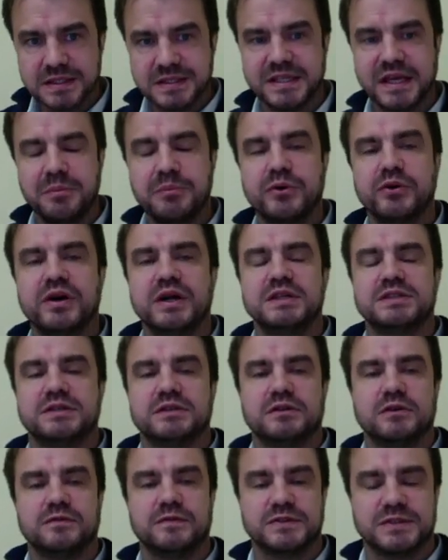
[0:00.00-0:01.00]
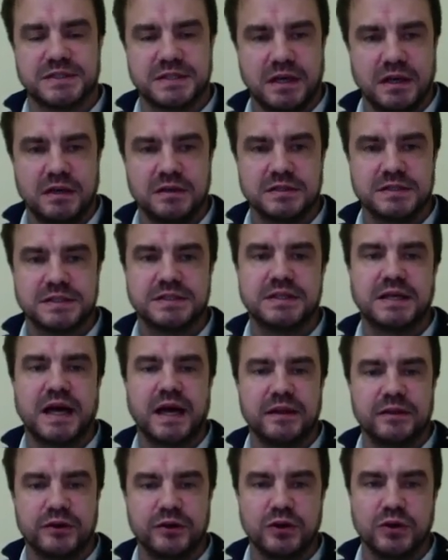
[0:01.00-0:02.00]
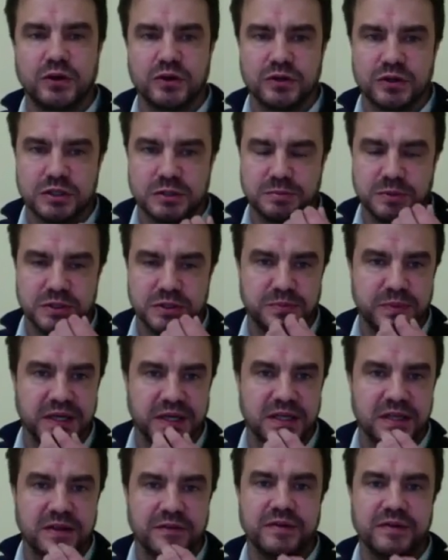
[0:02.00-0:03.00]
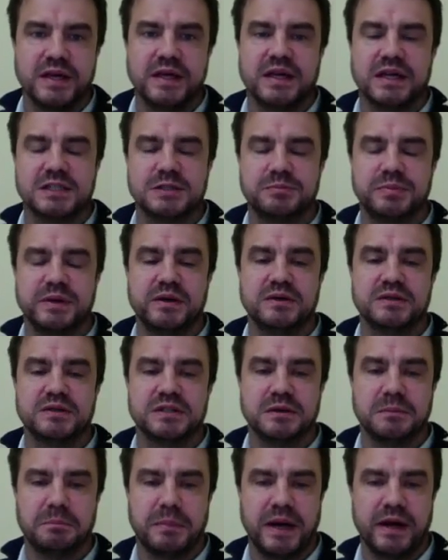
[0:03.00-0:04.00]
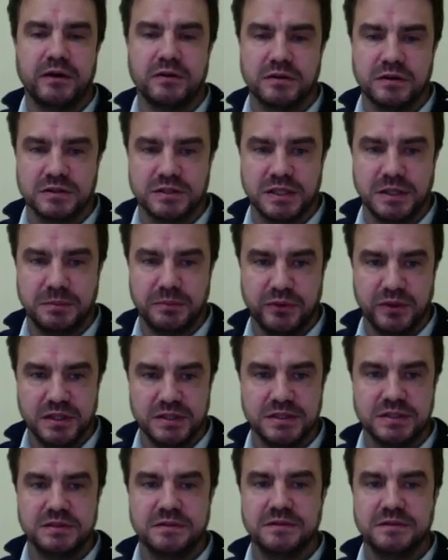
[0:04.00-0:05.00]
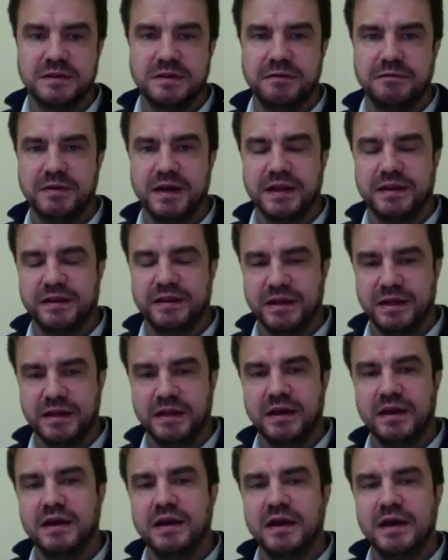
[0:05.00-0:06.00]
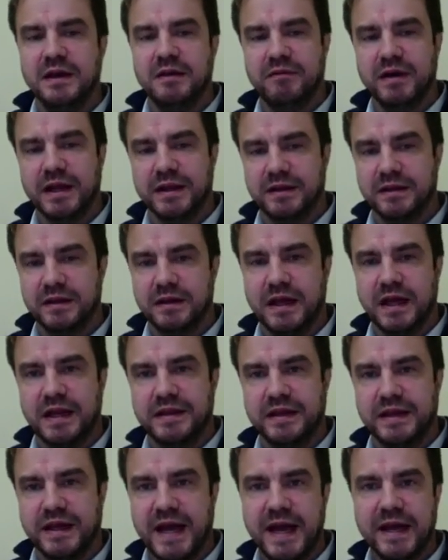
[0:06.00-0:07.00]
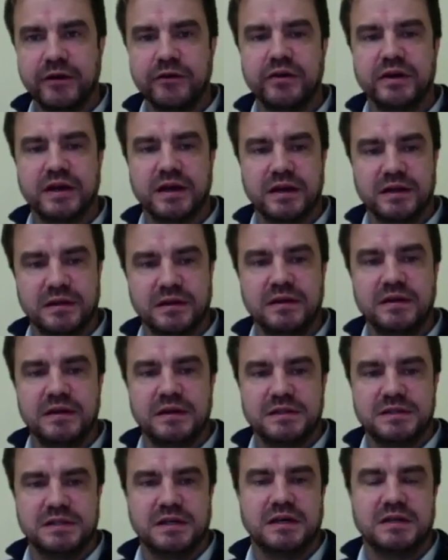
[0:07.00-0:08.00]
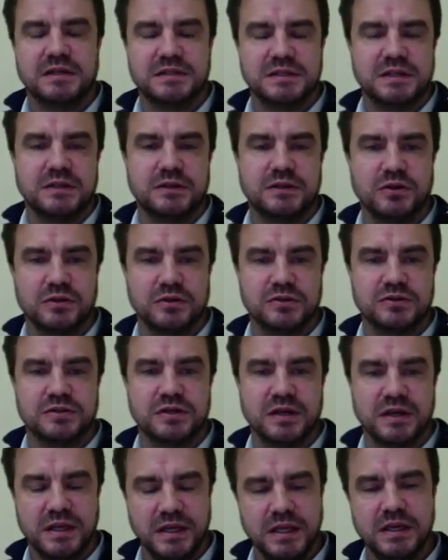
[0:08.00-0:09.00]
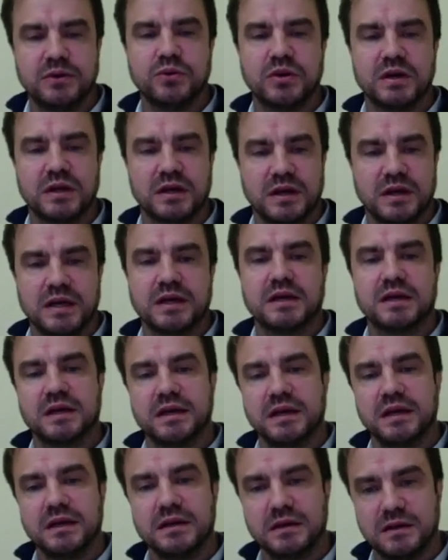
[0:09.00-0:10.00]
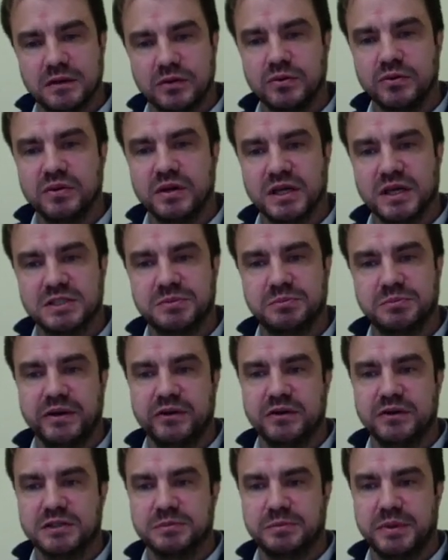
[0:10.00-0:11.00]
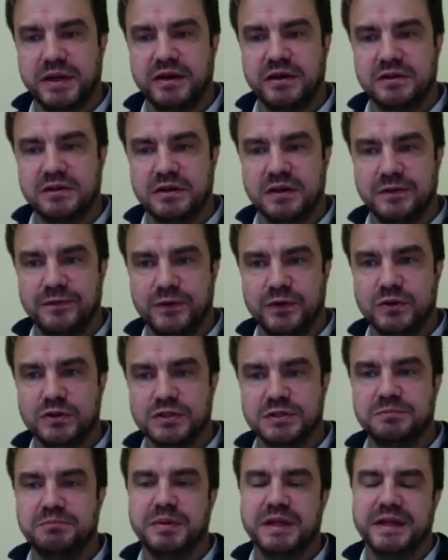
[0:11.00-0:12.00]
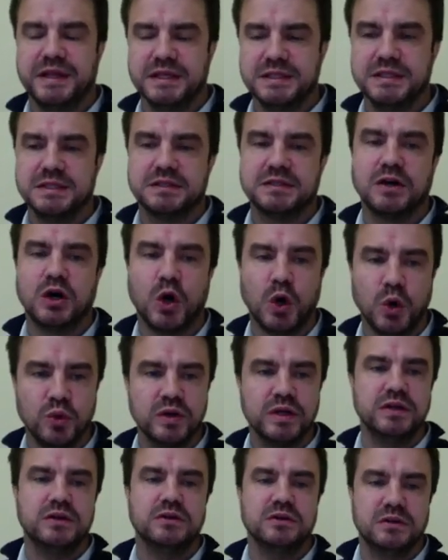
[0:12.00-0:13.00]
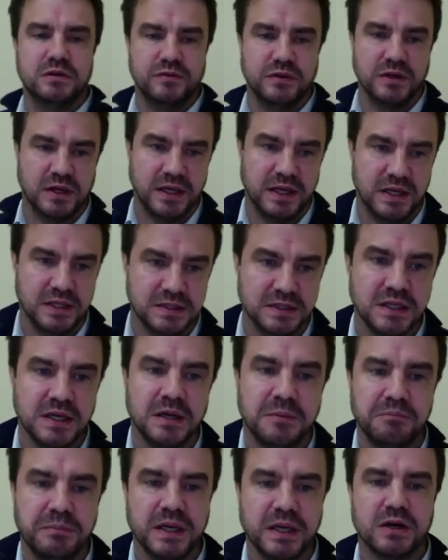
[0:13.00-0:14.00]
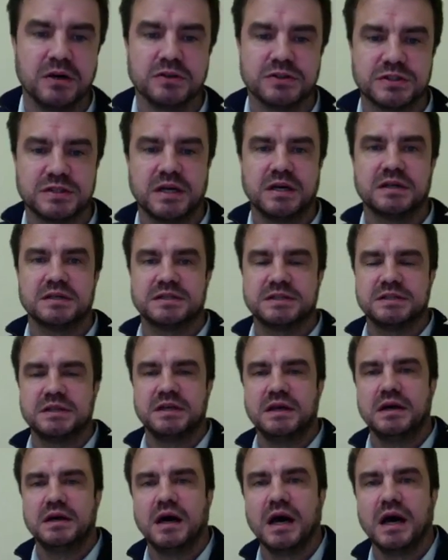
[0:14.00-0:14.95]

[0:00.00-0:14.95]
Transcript: separation of the sons and the daughters' perspective in experiencing parental separation. That at the aggregate, sons and daughters are equally likely to experience parental divorce, but this is only due to the case because sons